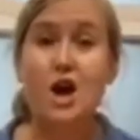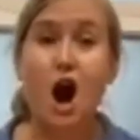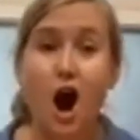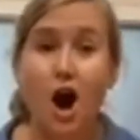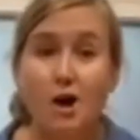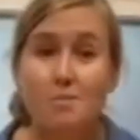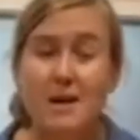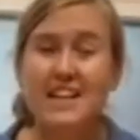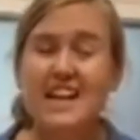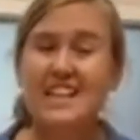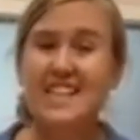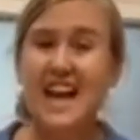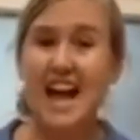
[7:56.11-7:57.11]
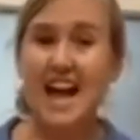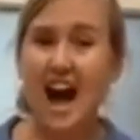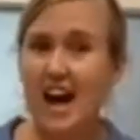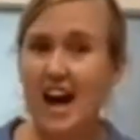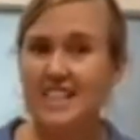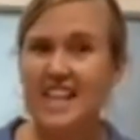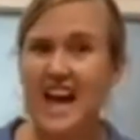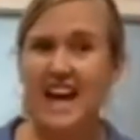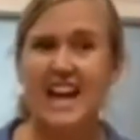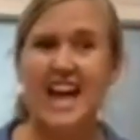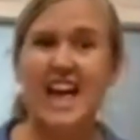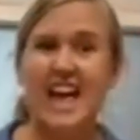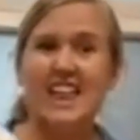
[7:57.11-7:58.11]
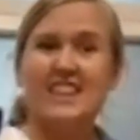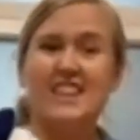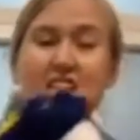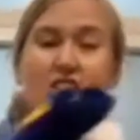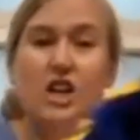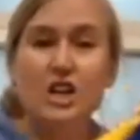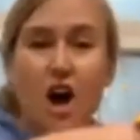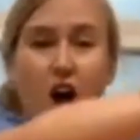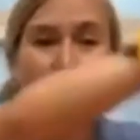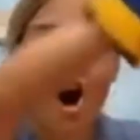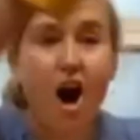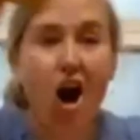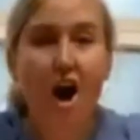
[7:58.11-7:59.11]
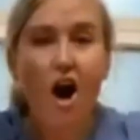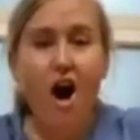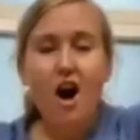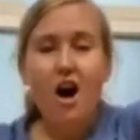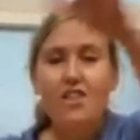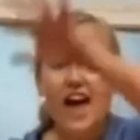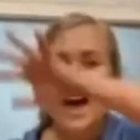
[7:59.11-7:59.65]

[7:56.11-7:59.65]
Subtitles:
carbon dioxide. They took all